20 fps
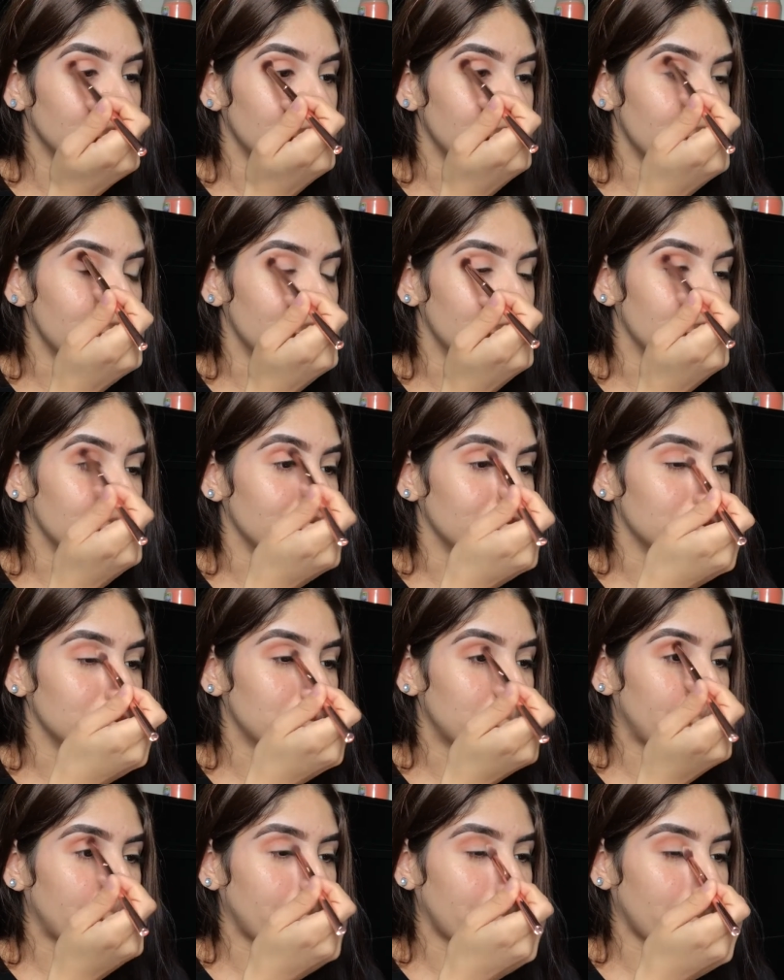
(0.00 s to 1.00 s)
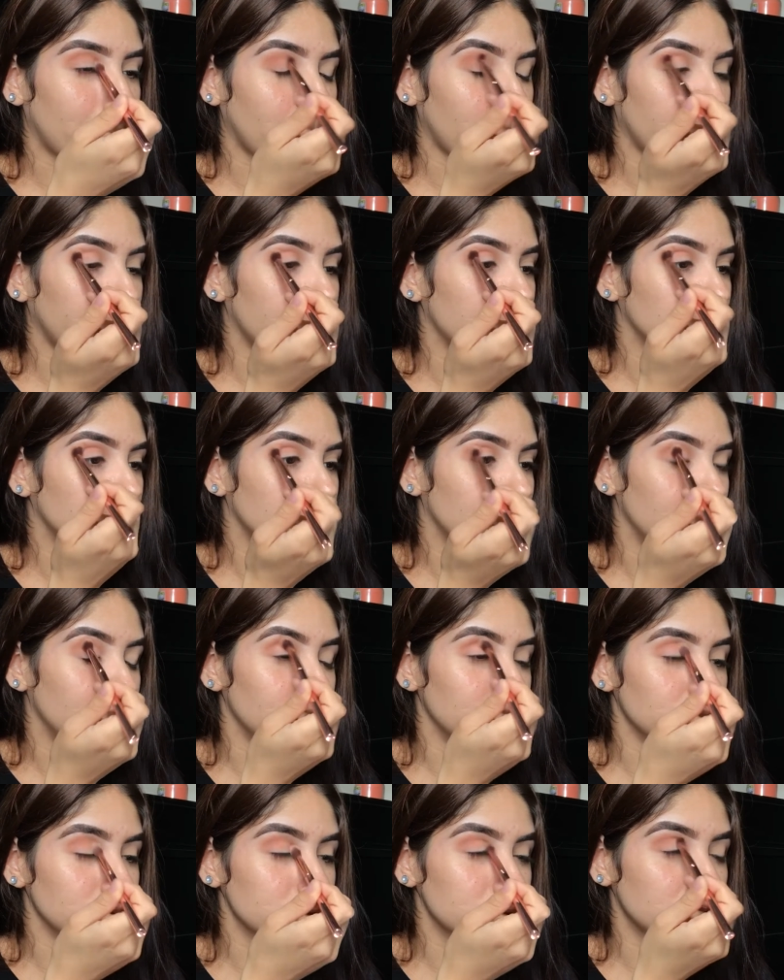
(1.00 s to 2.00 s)
And I
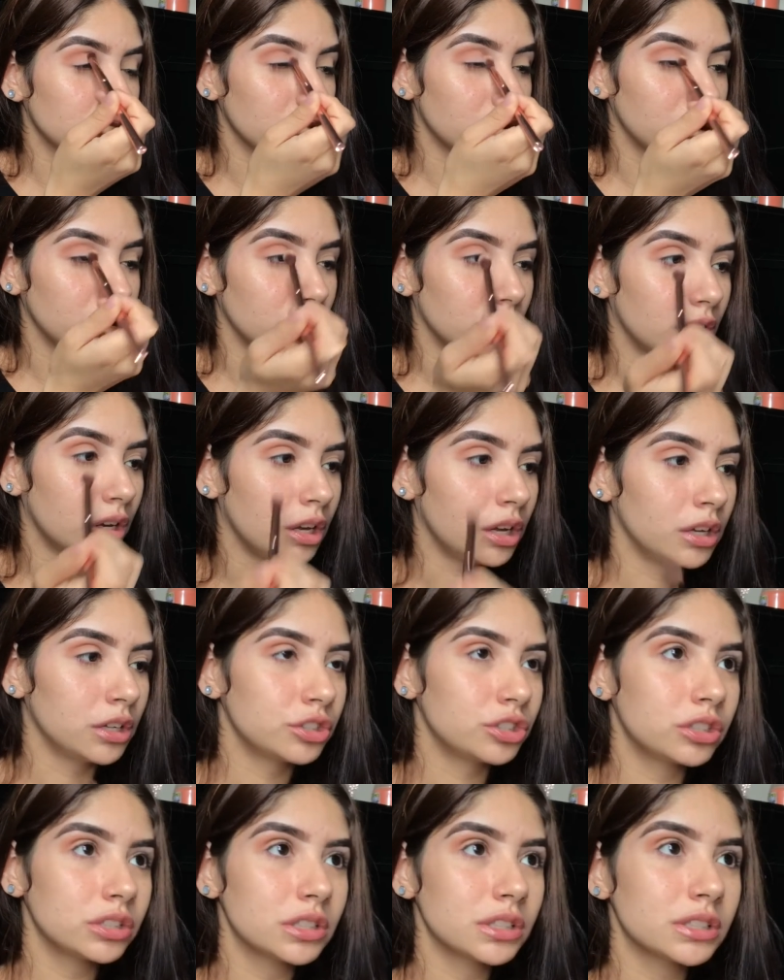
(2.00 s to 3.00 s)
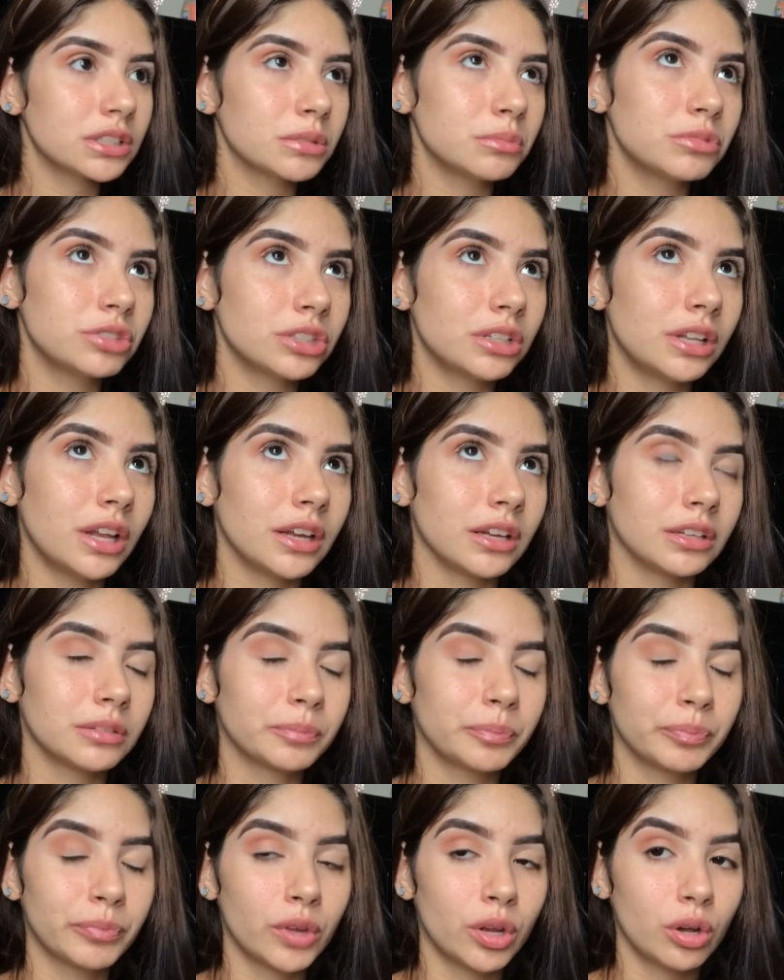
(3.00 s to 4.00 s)
was like, she said some shit like,
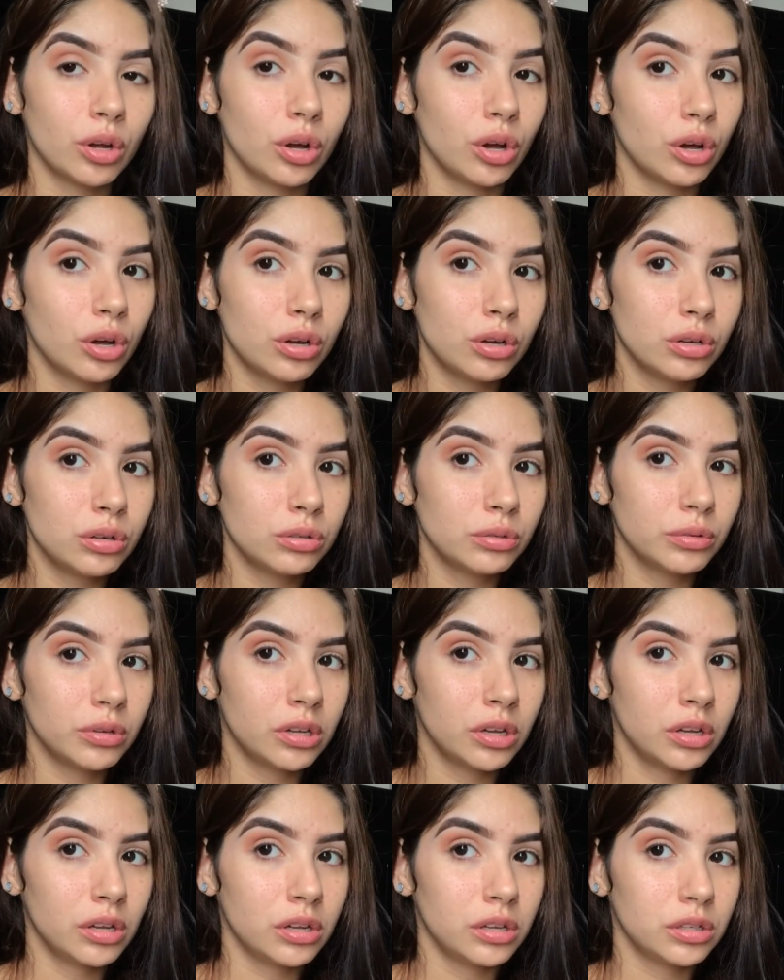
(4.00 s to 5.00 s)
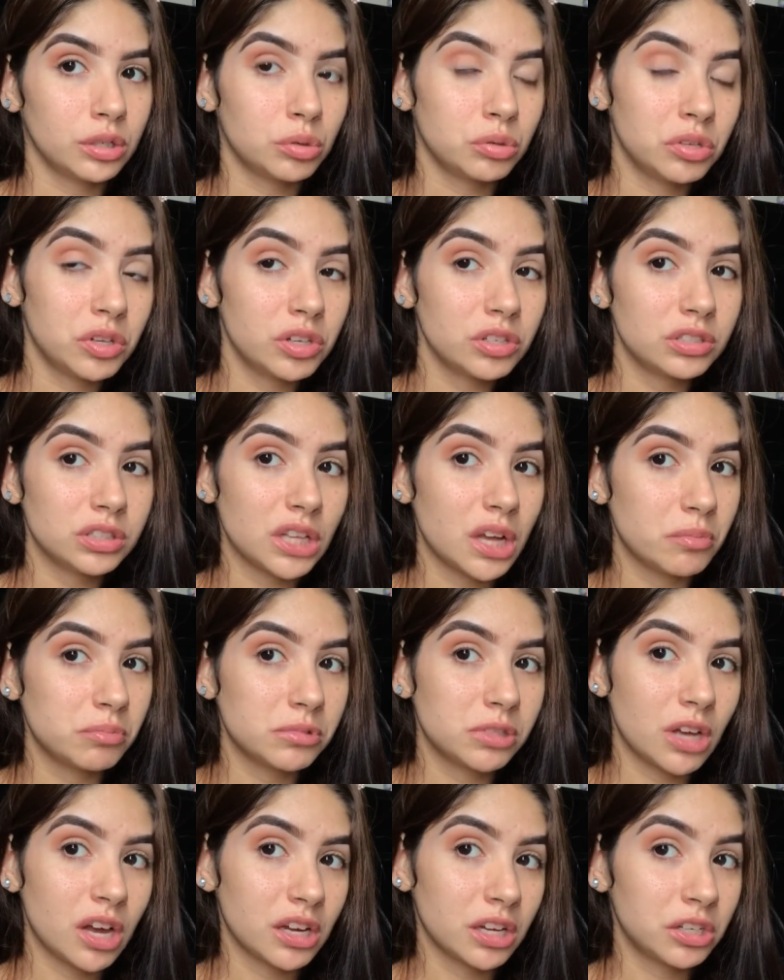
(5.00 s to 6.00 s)
oh, you need to stop
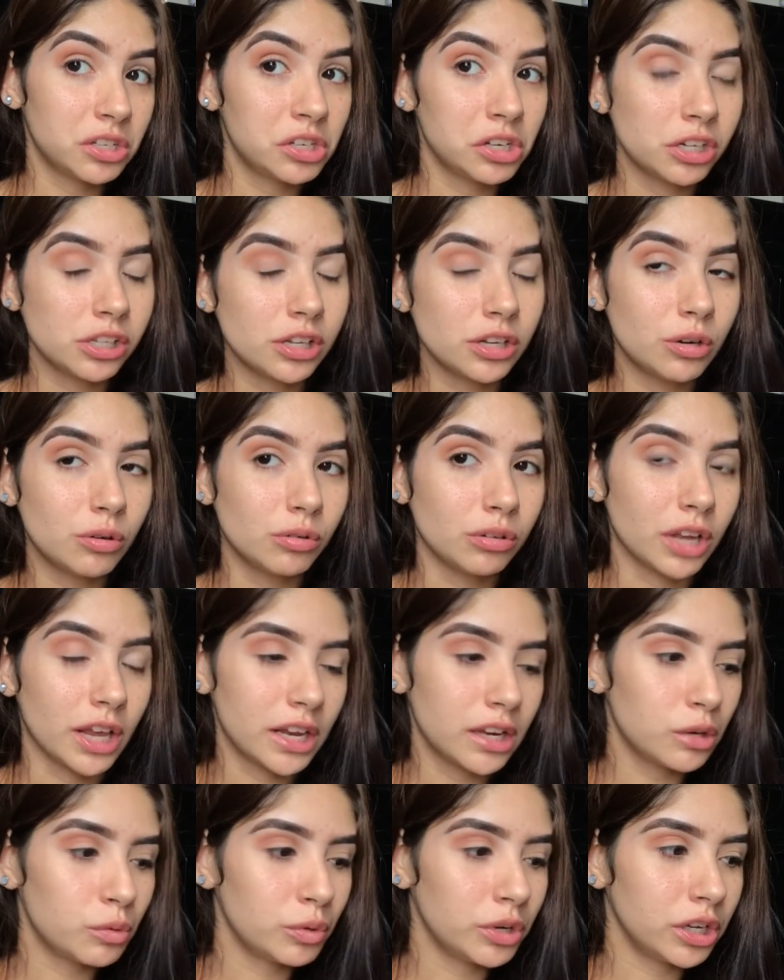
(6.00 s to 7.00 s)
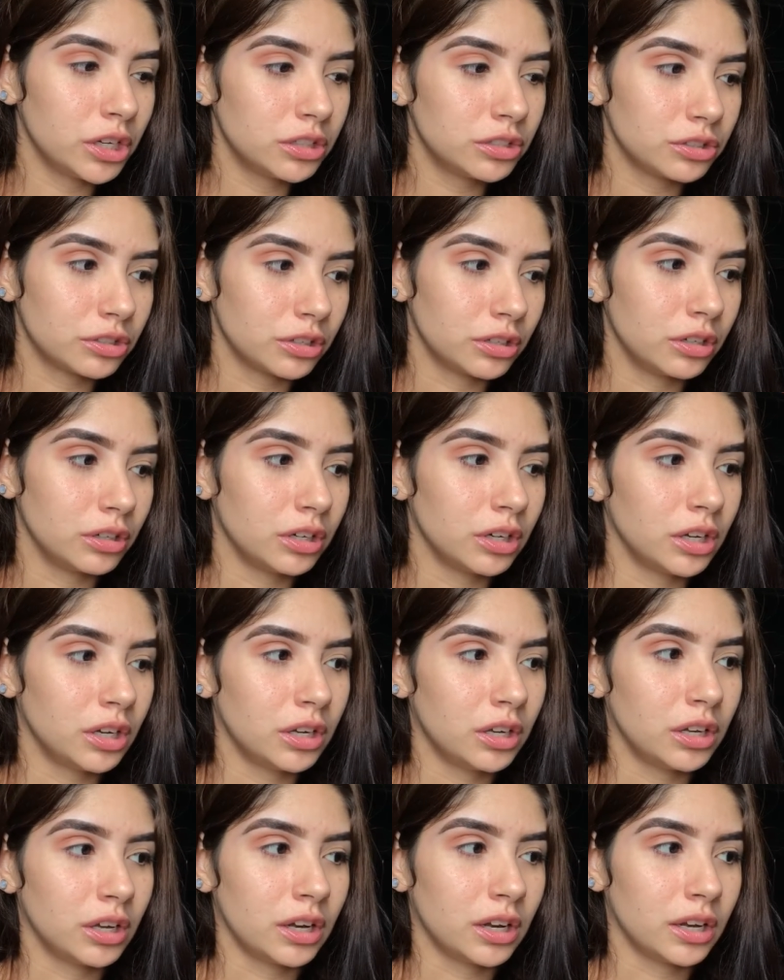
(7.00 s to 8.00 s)
talking your little language, or
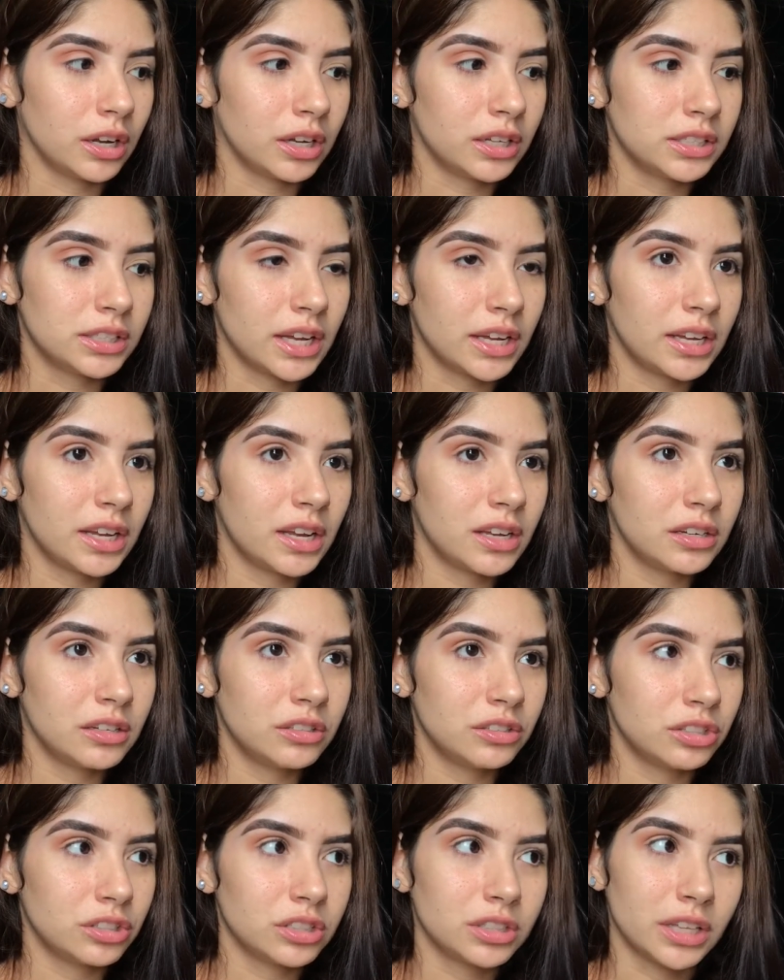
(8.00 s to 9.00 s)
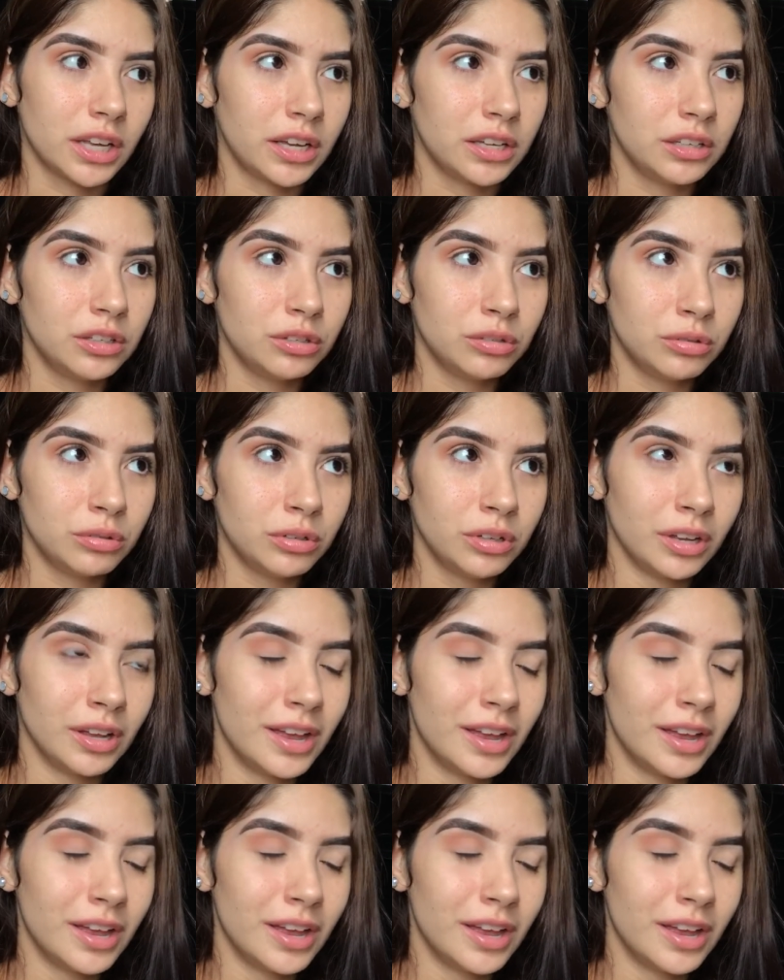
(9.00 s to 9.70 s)
because I can't understand you.